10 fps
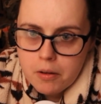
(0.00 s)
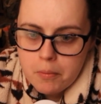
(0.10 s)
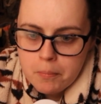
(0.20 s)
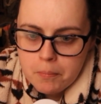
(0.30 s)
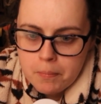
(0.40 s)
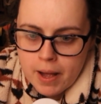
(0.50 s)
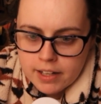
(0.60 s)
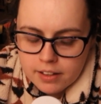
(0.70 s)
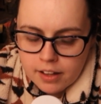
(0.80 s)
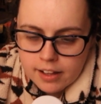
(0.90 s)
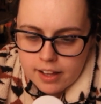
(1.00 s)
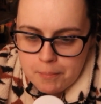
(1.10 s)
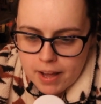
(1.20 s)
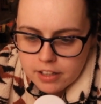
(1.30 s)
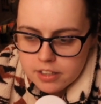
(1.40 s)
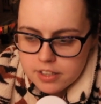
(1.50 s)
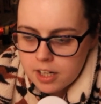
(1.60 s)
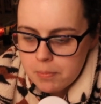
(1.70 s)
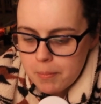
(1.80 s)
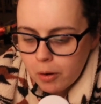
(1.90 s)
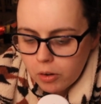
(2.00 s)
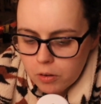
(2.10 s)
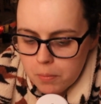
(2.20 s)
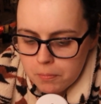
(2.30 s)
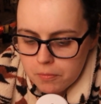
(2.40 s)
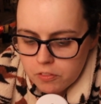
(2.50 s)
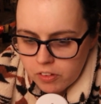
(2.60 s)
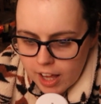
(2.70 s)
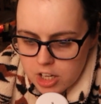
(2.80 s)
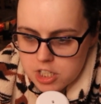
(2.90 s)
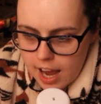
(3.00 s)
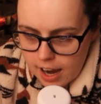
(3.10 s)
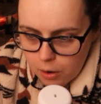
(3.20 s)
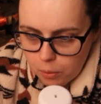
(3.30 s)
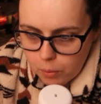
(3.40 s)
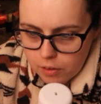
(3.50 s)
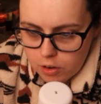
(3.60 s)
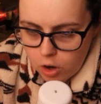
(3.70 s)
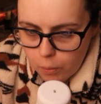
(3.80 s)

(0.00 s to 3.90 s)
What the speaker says: embedded and a bit more fleshed out going